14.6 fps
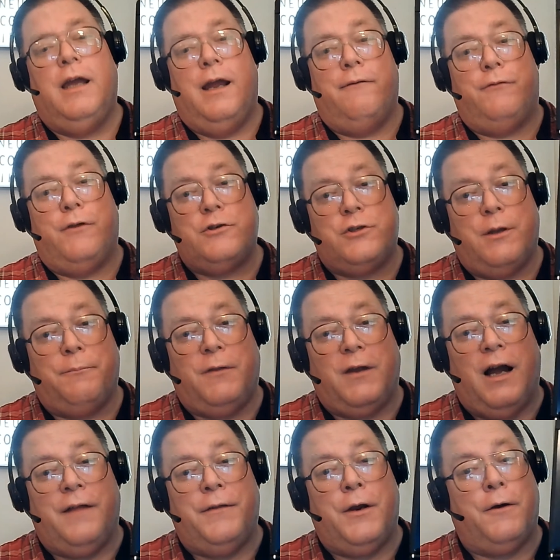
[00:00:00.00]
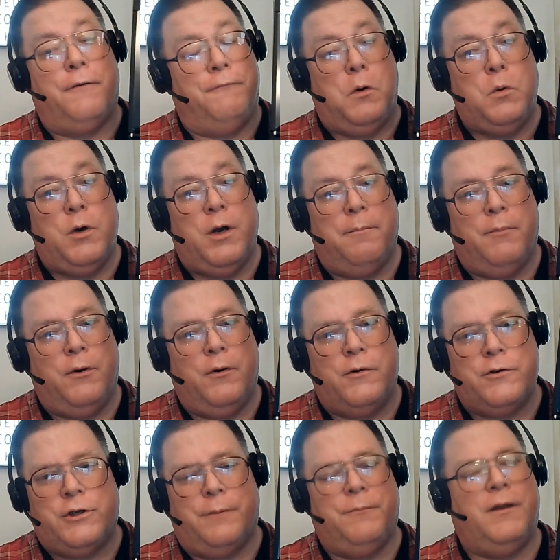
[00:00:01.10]
If there's something on there, a phone number
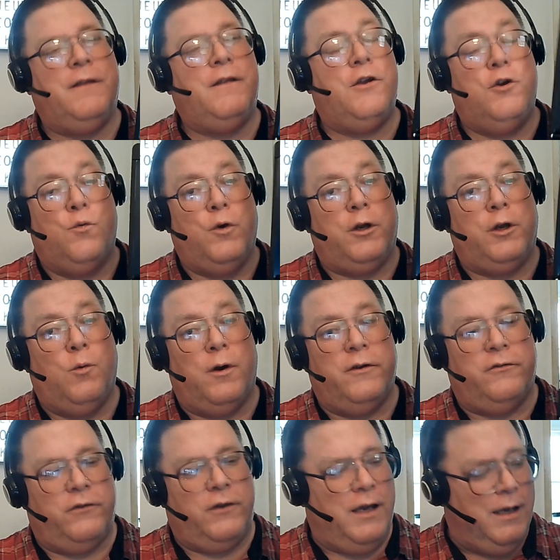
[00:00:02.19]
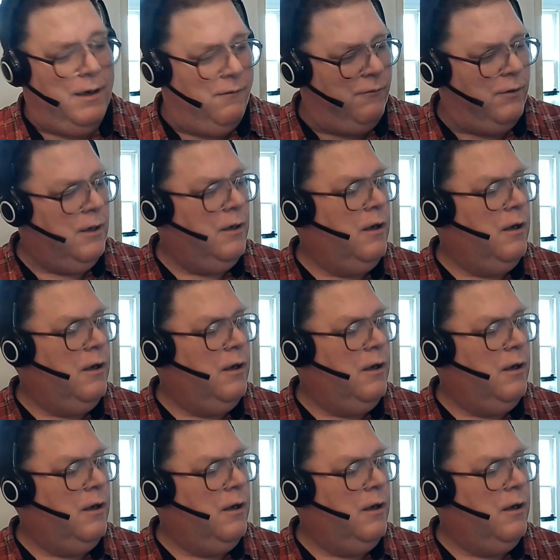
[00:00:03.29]
or something that you really want to save,